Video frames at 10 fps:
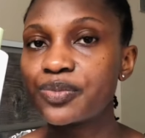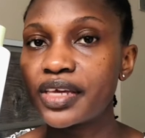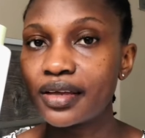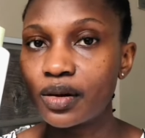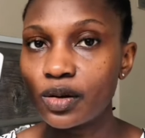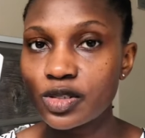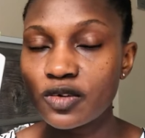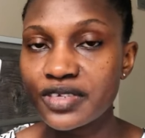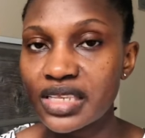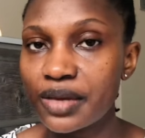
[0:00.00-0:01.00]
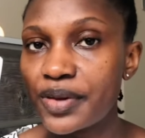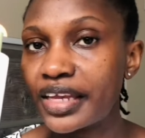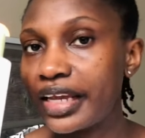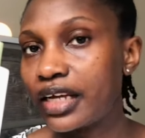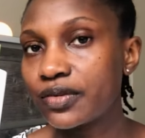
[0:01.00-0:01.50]
me a lot of slip
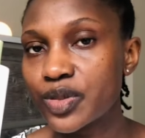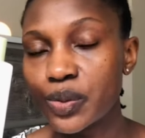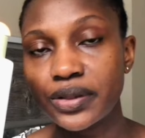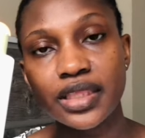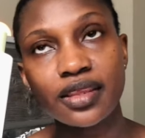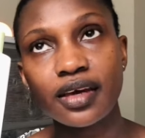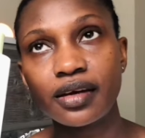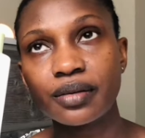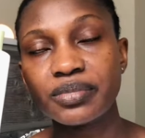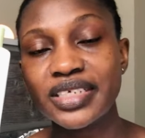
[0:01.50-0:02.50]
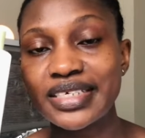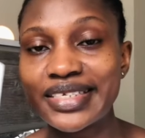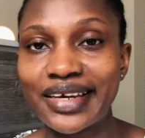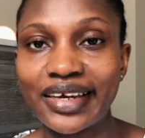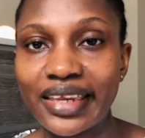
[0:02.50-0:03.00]
and helps with
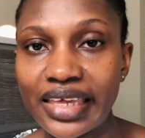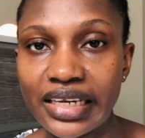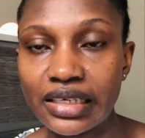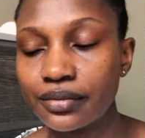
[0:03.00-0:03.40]
detangling.